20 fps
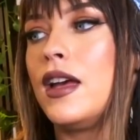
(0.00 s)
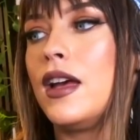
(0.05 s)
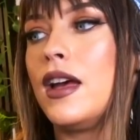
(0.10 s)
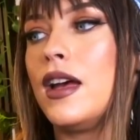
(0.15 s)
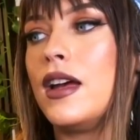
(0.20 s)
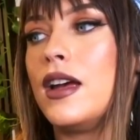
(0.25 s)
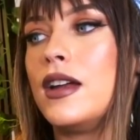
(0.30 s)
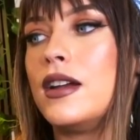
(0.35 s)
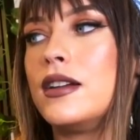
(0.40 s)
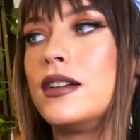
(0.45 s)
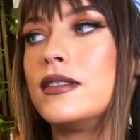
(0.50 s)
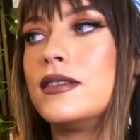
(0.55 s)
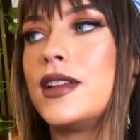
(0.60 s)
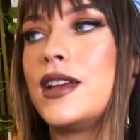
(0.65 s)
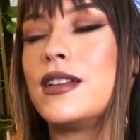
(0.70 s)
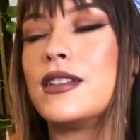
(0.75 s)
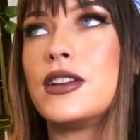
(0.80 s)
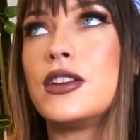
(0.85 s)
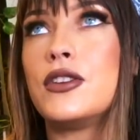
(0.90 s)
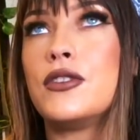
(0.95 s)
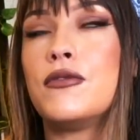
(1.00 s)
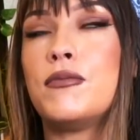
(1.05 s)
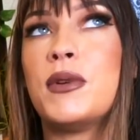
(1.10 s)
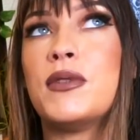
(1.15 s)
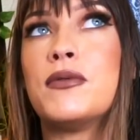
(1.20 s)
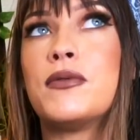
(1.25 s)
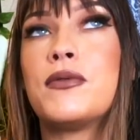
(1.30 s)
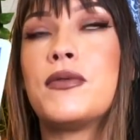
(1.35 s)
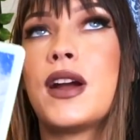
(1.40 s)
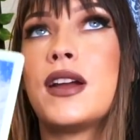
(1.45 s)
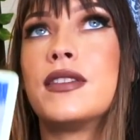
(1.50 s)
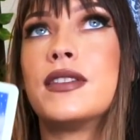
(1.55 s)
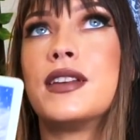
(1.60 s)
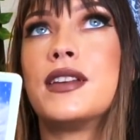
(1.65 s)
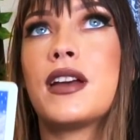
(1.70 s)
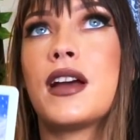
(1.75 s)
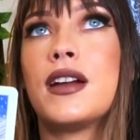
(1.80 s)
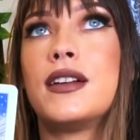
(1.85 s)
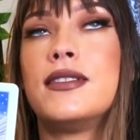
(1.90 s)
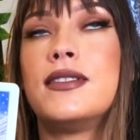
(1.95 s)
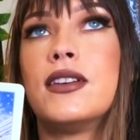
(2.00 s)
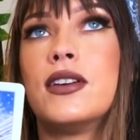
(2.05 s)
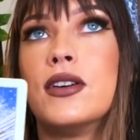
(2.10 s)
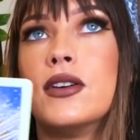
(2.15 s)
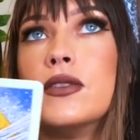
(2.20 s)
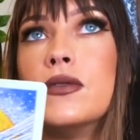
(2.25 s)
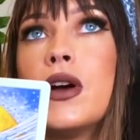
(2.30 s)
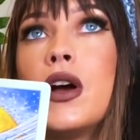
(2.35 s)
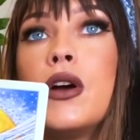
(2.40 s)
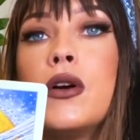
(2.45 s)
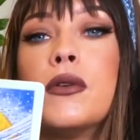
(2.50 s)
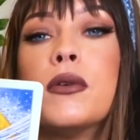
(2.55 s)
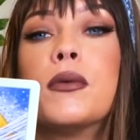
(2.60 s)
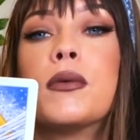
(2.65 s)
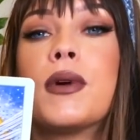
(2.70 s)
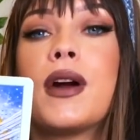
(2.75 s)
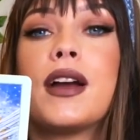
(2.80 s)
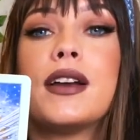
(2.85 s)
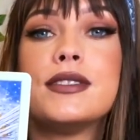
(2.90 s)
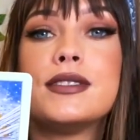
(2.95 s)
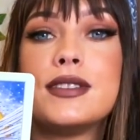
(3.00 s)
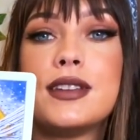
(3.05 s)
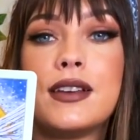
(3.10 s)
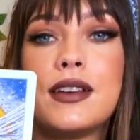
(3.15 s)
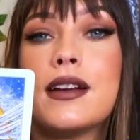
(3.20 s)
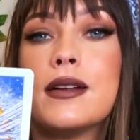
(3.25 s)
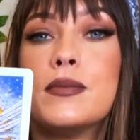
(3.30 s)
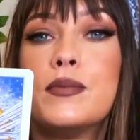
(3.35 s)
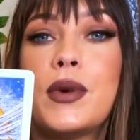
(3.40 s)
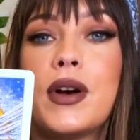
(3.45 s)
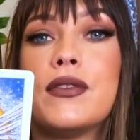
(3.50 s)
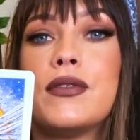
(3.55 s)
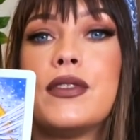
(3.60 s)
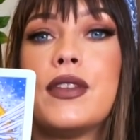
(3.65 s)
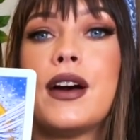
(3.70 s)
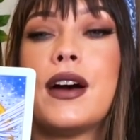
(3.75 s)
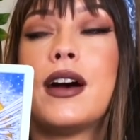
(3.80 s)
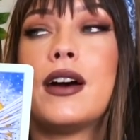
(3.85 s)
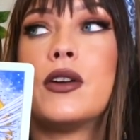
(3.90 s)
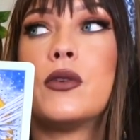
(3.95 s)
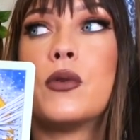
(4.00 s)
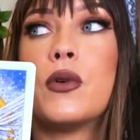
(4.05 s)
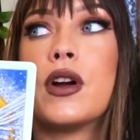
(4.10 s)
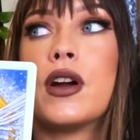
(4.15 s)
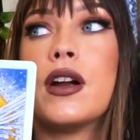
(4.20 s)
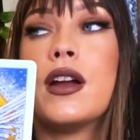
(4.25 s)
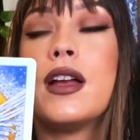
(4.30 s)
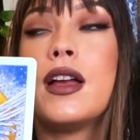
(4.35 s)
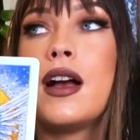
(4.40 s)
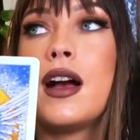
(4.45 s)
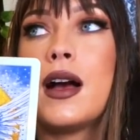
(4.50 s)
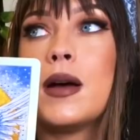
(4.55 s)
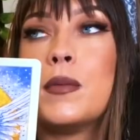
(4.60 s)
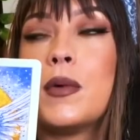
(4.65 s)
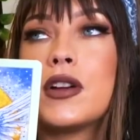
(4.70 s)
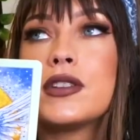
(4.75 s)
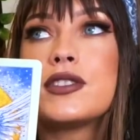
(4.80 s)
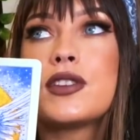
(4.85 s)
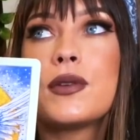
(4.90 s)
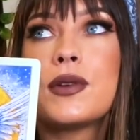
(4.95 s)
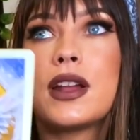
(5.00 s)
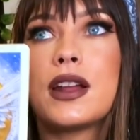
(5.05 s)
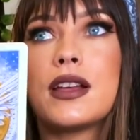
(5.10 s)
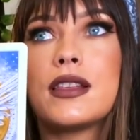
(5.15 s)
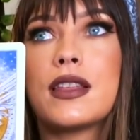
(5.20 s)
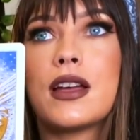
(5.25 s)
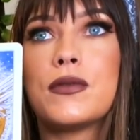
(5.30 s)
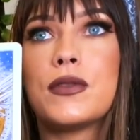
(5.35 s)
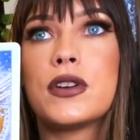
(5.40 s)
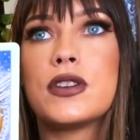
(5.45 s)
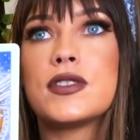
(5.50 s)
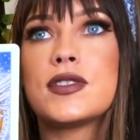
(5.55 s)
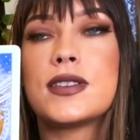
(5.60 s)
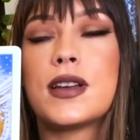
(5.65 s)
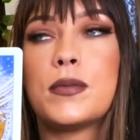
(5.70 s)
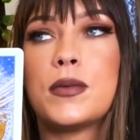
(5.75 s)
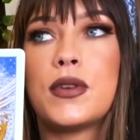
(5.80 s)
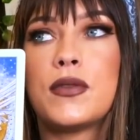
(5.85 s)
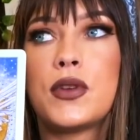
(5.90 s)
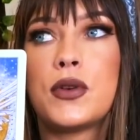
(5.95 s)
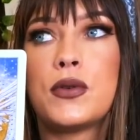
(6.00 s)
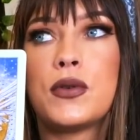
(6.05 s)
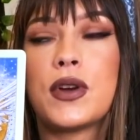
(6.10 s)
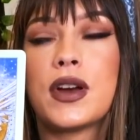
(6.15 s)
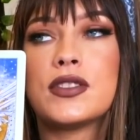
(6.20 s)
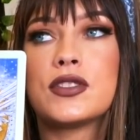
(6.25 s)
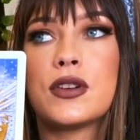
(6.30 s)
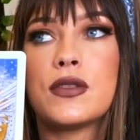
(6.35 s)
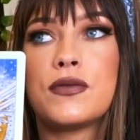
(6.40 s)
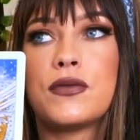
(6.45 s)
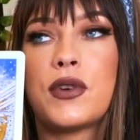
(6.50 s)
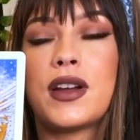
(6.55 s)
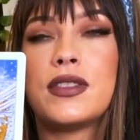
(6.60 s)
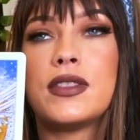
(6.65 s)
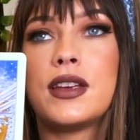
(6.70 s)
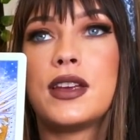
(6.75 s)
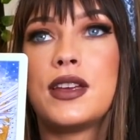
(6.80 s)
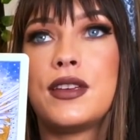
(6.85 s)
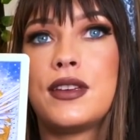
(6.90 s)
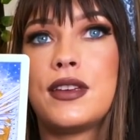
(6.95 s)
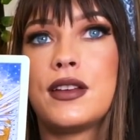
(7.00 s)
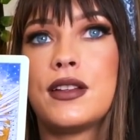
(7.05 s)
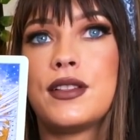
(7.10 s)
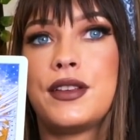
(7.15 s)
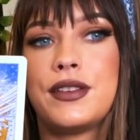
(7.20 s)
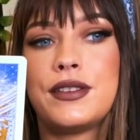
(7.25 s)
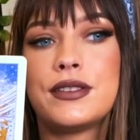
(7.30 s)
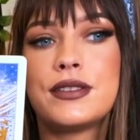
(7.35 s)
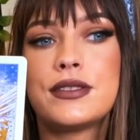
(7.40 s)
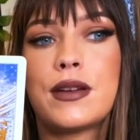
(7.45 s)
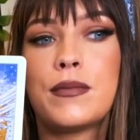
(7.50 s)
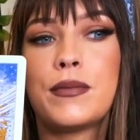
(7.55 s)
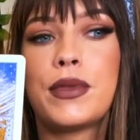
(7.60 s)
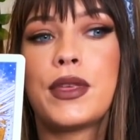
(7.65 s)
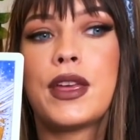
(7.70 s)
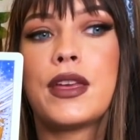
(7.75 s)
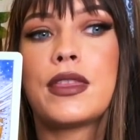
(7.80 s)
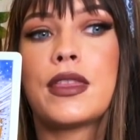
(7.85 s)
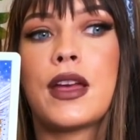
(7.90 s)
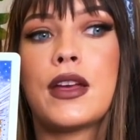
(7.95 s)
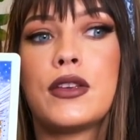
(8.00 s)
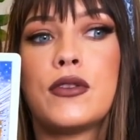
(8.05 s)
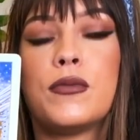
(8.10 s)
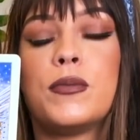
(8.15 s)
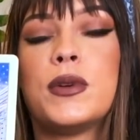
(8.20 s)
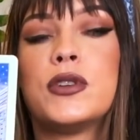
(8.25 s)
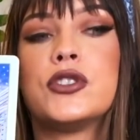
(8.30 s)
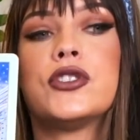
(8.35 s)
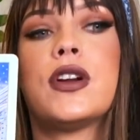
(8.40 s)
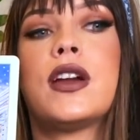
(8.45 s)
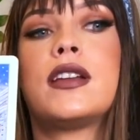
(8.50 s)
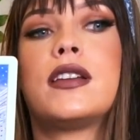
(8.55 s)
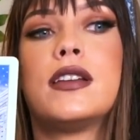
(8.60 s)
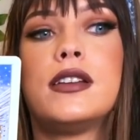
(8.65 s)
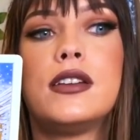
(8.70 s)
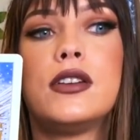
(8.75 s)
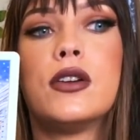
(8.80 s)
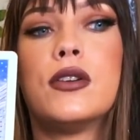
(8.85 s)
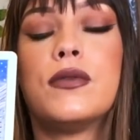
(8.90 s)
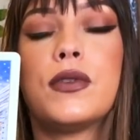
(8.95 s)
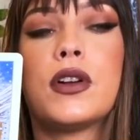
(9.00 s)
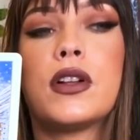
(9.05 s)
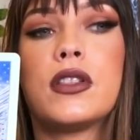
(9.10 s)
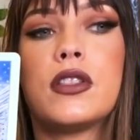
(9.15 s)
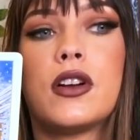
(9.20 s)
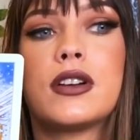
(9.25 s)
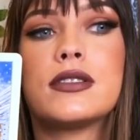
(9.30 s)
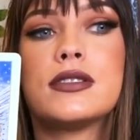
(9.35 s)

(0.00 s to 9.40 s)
And lately, you've been finally kind of rising above that. Or I'm also getting that for some of you, you guys are finally healing something that you've been trying to heal for a long